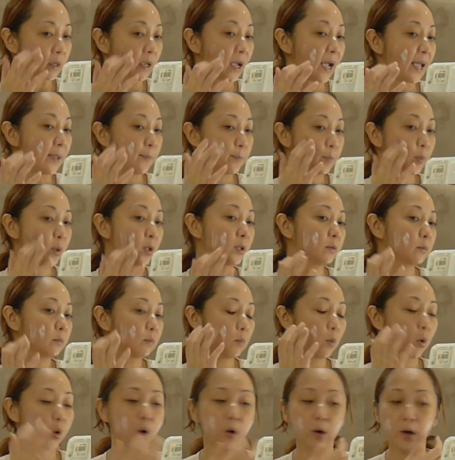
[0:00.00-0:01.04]
I put
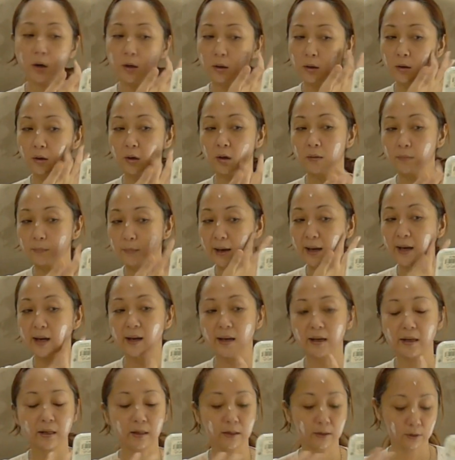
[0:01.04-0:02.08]
more on
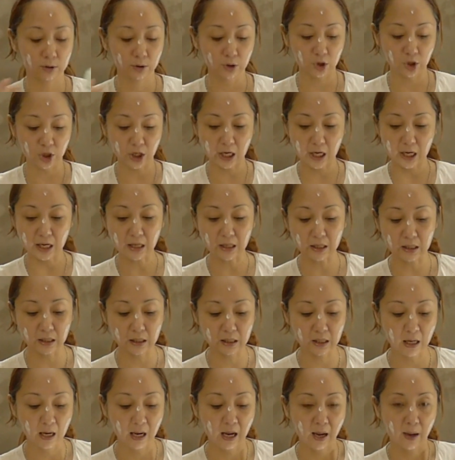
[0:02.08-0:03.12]
my
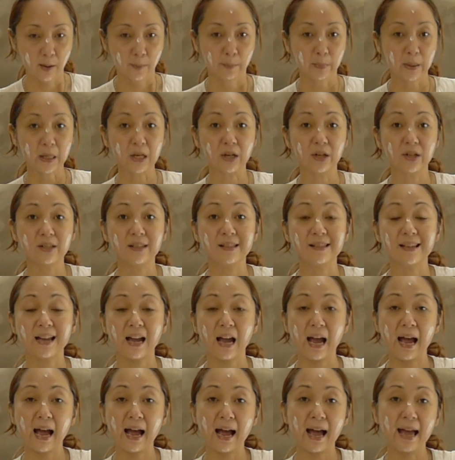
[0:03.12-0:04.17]
cheeks because
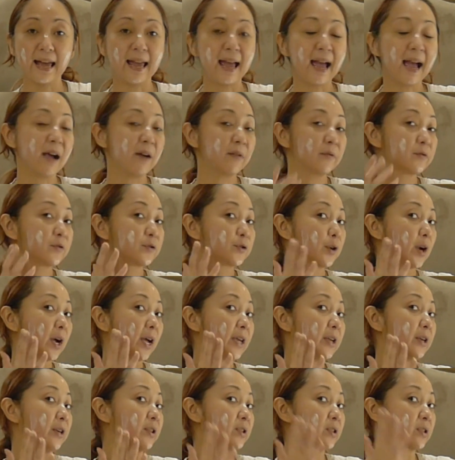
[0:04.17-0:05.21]
I have
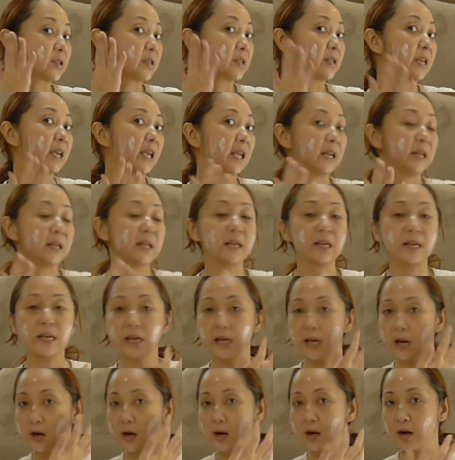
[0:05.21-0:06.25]
drier skin
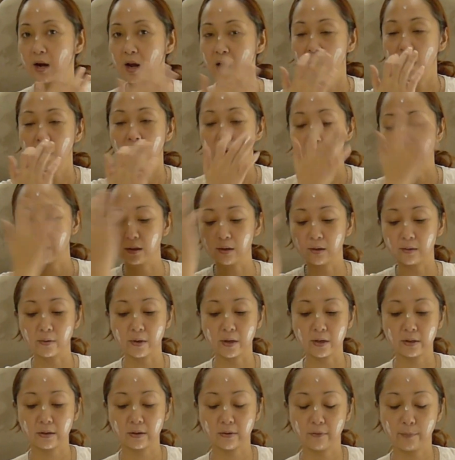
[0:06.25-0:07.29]
here than the
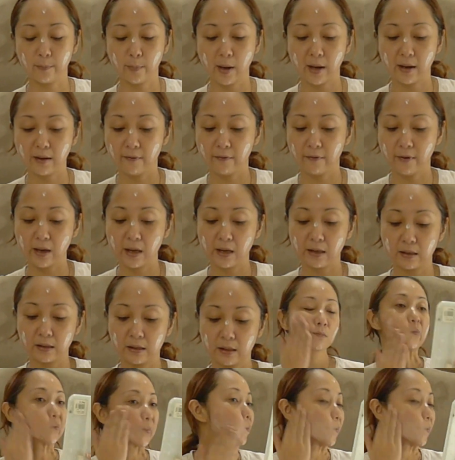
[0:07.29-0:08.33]
rest of my face.